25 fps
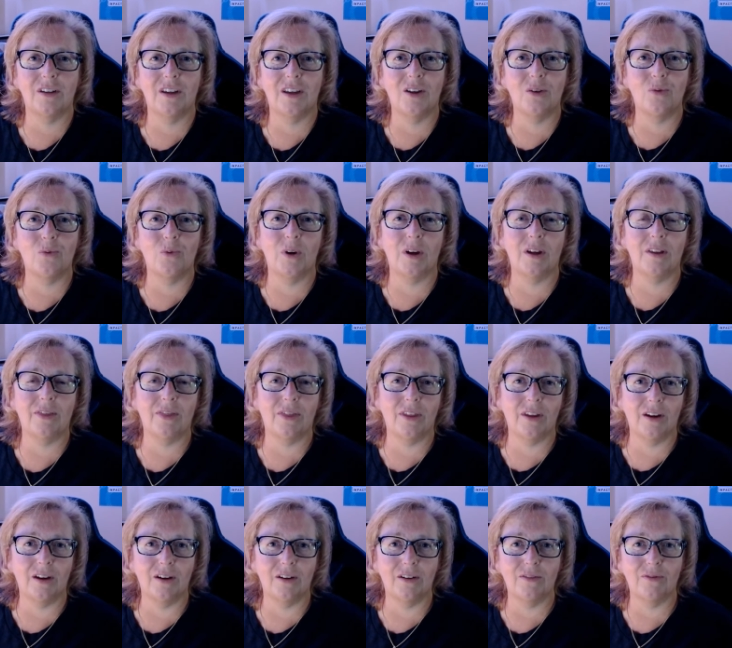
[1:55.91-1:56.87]
He went
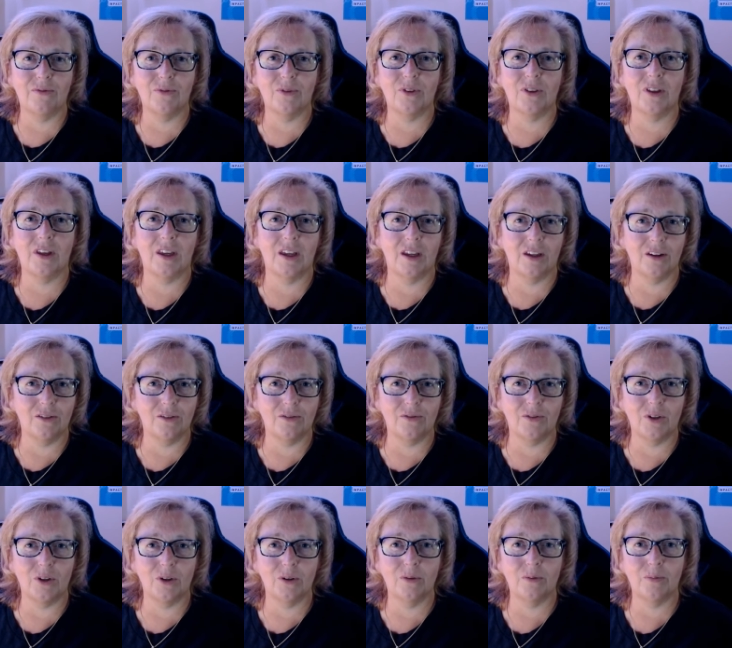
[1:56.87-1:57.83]
there for the
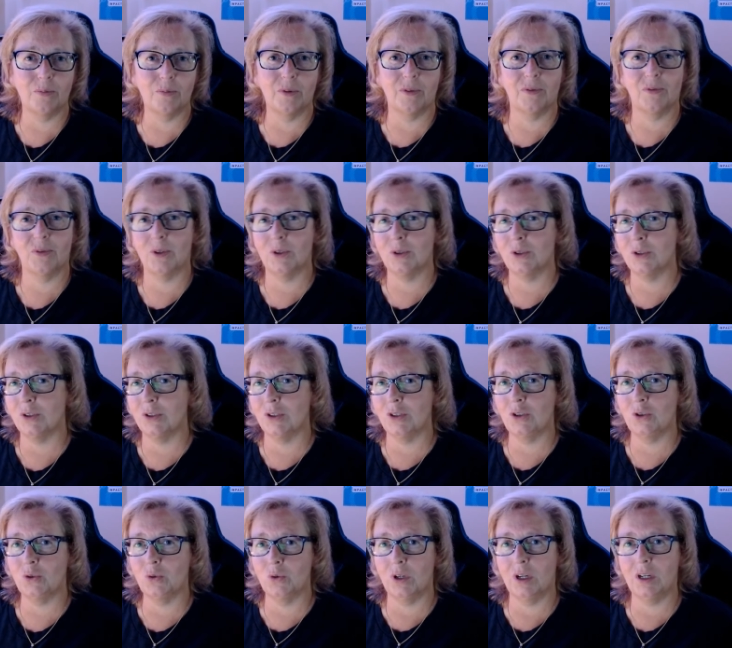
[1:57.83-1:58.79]
interview, professionally
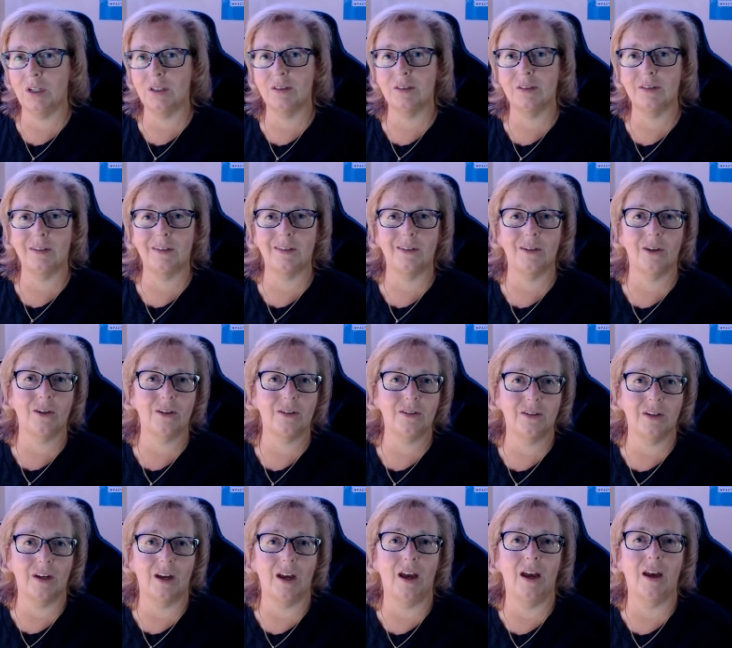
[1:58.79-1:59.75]
dressed and on
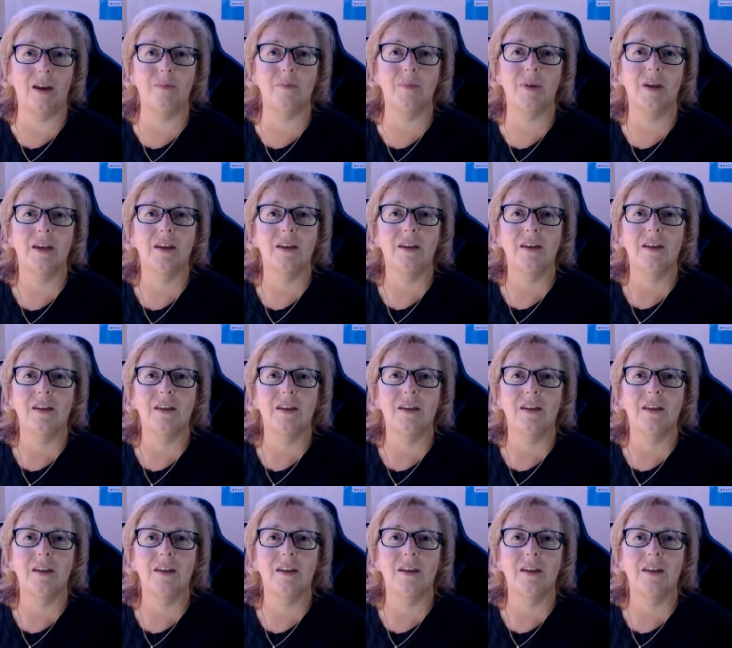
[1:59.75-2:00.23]
time.